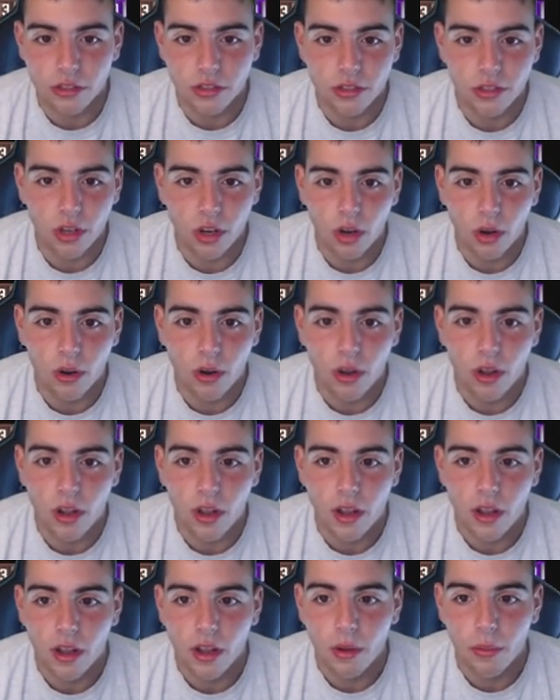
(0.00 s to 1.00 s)
So,
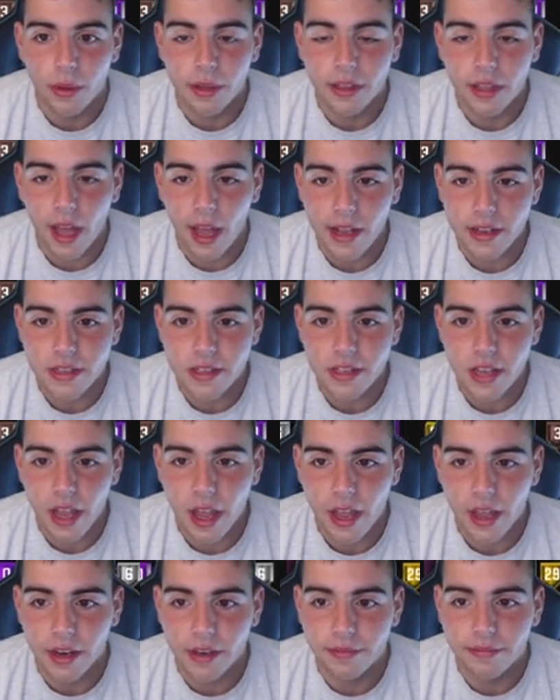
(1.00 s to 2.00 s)
with that
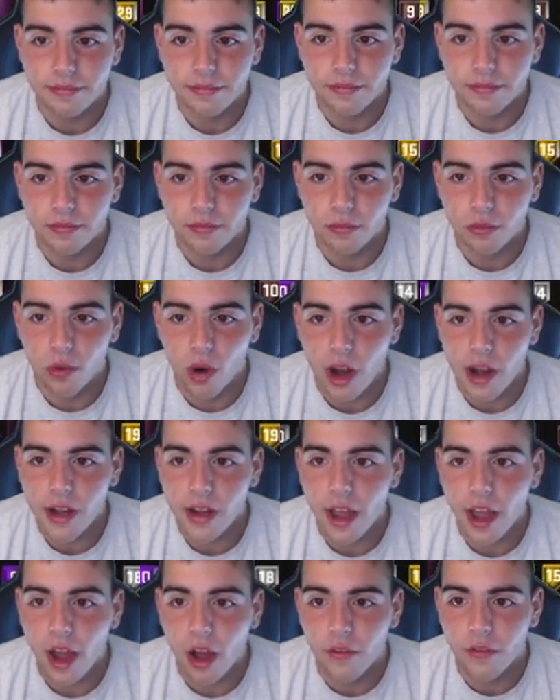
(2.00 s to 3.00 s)
said, right
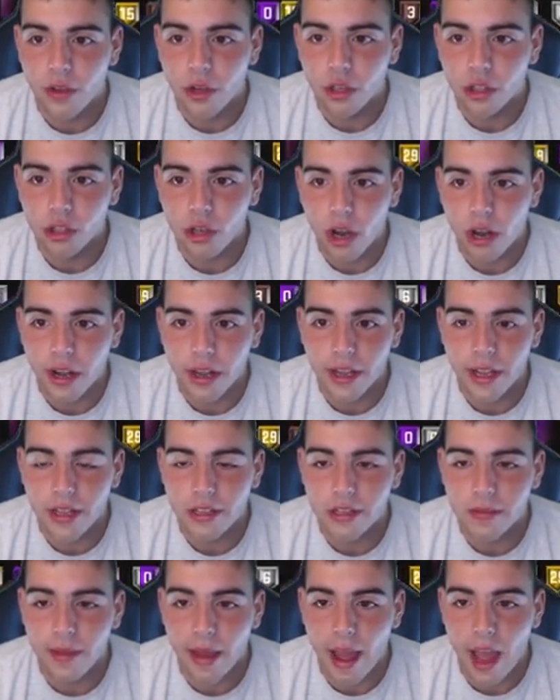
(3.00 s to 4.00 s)
now, if you're trying to get
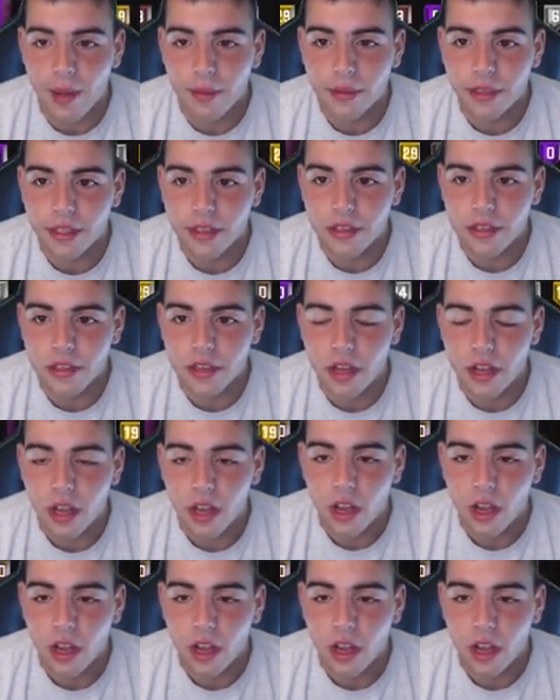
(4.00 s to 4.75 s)
some Amethyst,